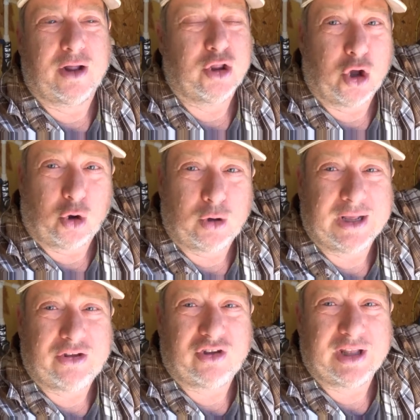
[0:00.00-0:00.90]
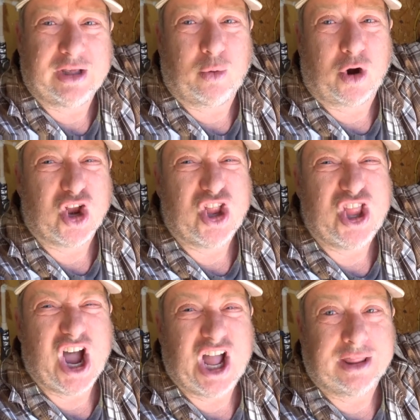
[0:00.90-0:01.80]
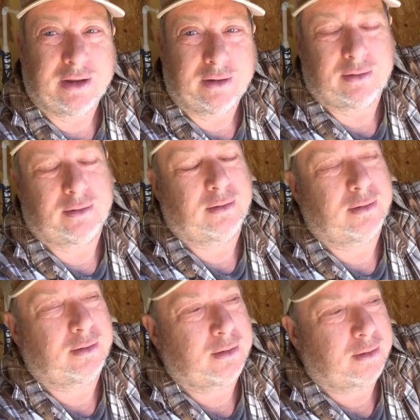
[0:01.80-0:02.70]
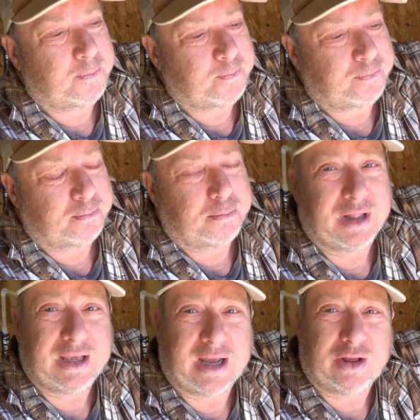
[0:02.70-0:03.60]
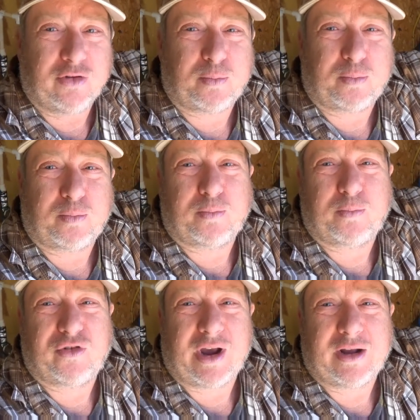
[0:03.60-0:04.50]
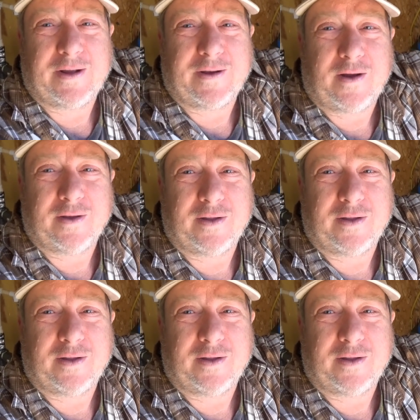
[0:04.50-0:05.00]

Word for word: no leaks anywhere, none. But yet it was cycling on